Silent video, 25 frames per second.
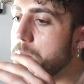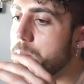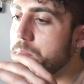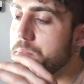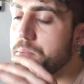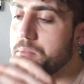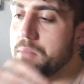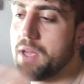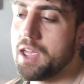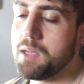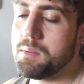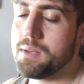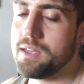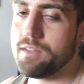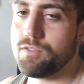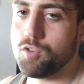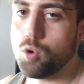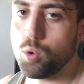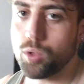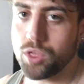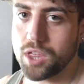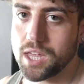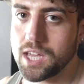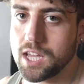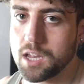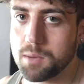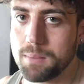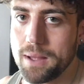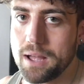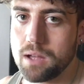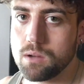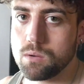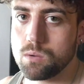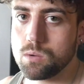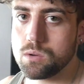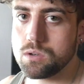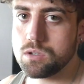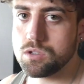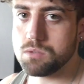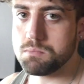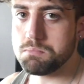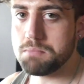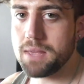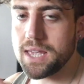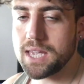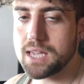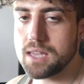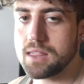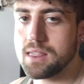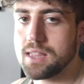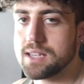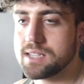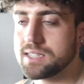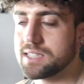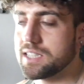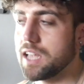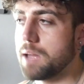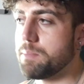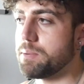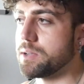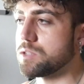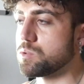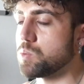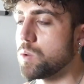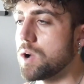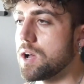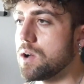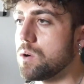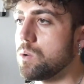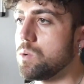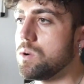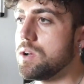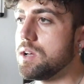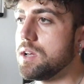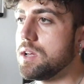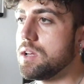Maybe if you're thinking about making this step as well,